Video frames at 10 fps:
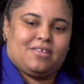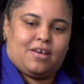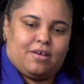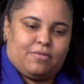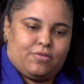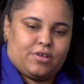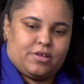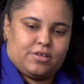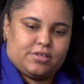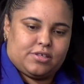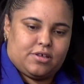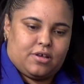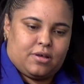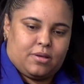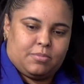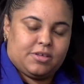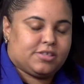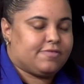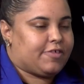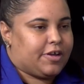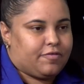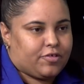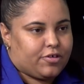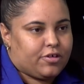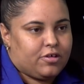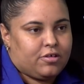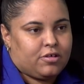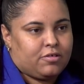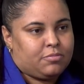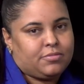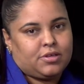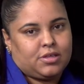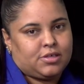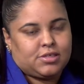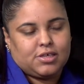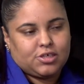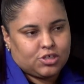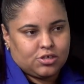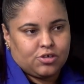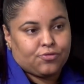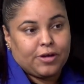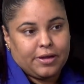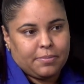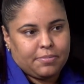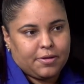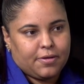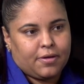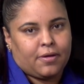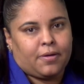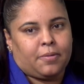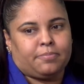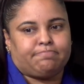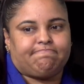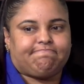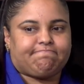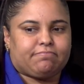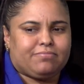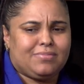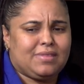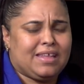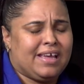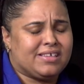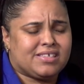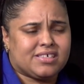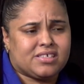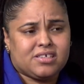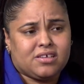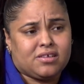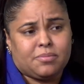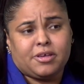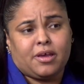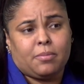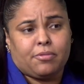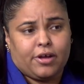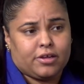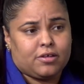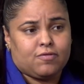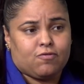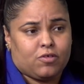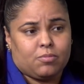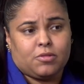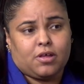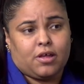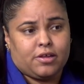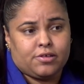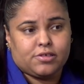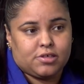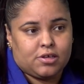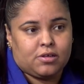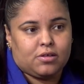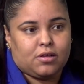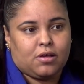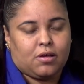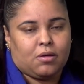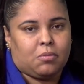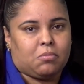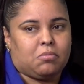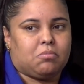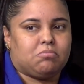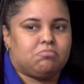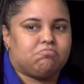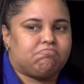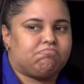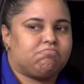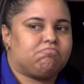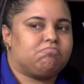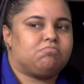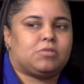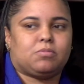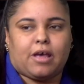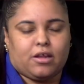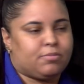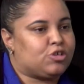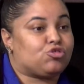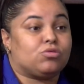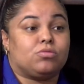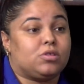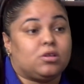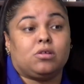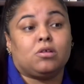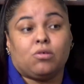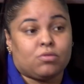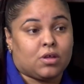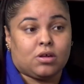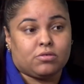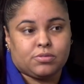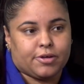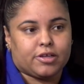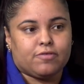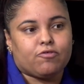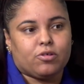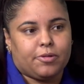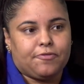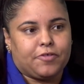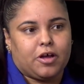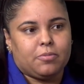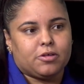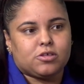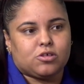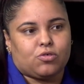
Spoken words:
I was a survivor of molestation and rape. At 16, I became pregnant from that incident. Had a menstrual, didn't know that I was pregnant for about 5 months.